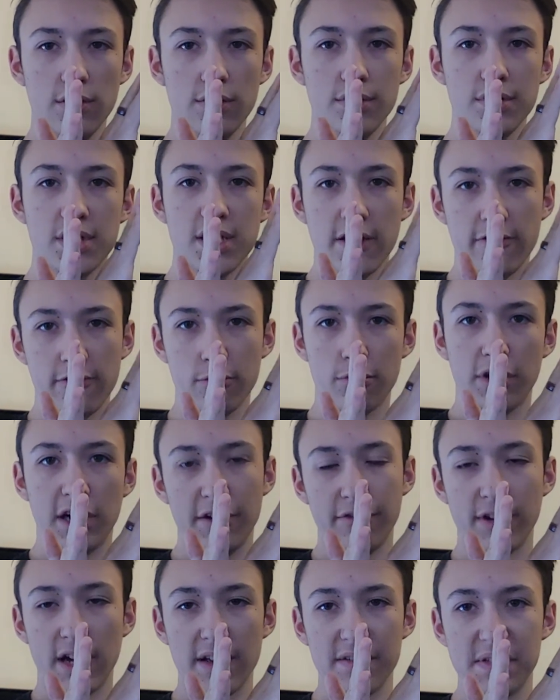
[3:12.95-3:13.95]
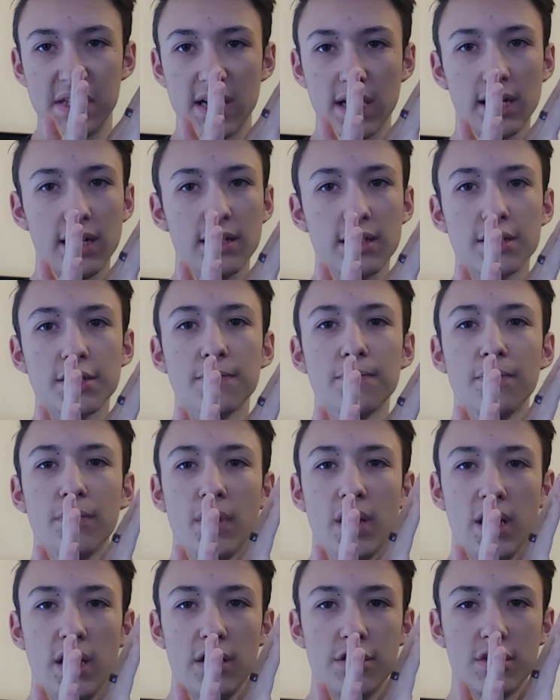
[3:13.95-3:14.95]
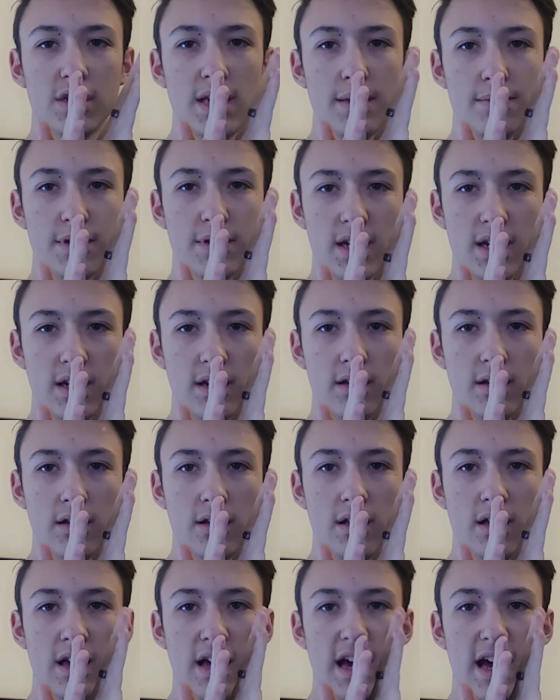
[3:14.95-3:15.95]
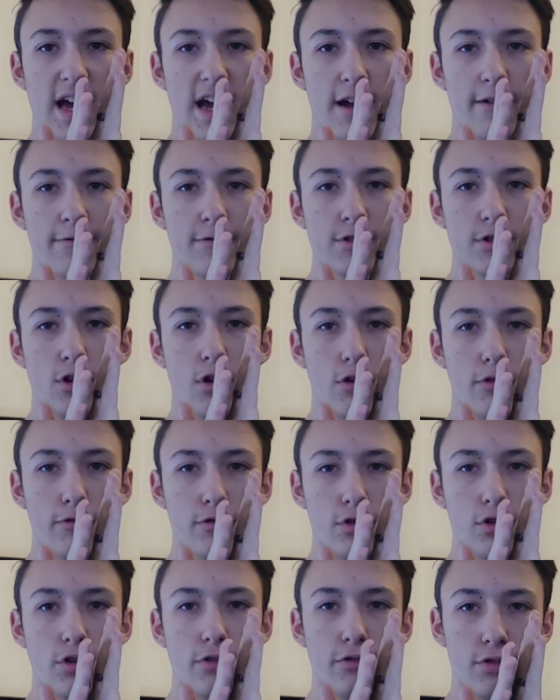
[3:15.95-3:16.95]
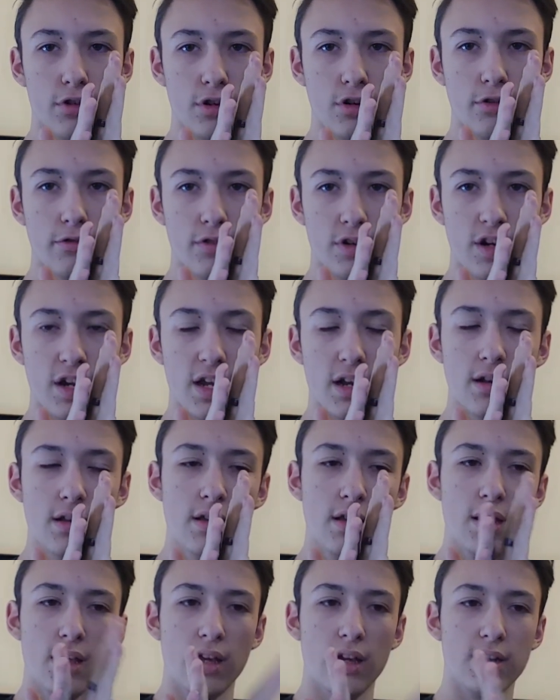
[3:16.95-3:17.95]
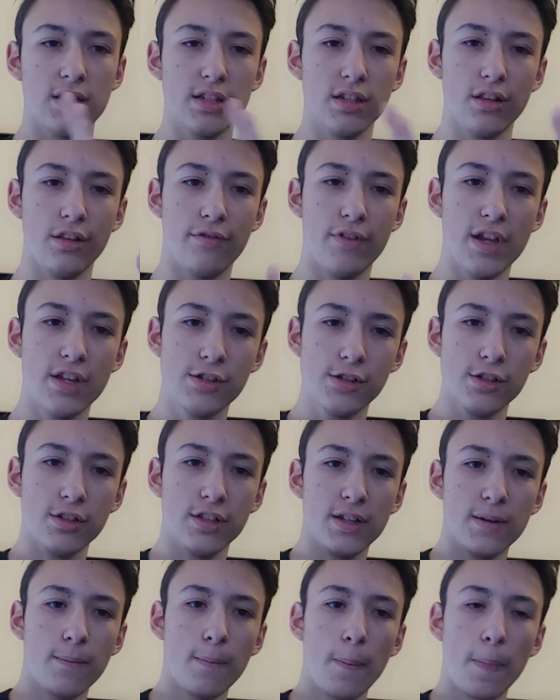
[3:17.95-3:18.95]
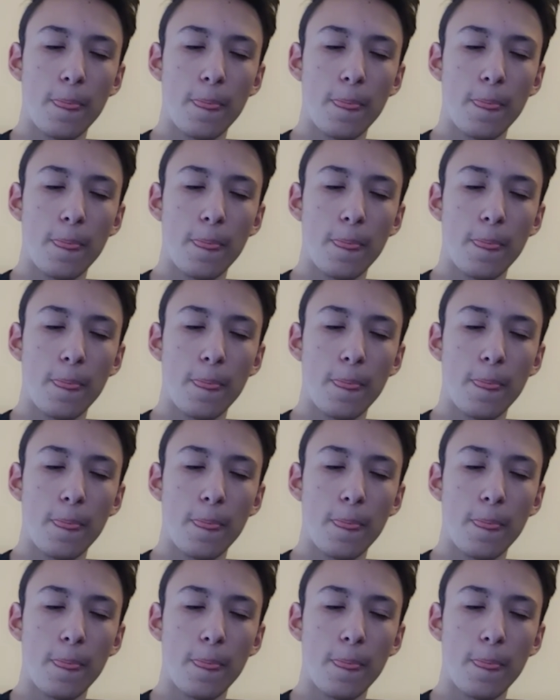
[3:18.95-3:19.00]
7.5 seconds, and it just keeps getting halved over and over and over again until eventually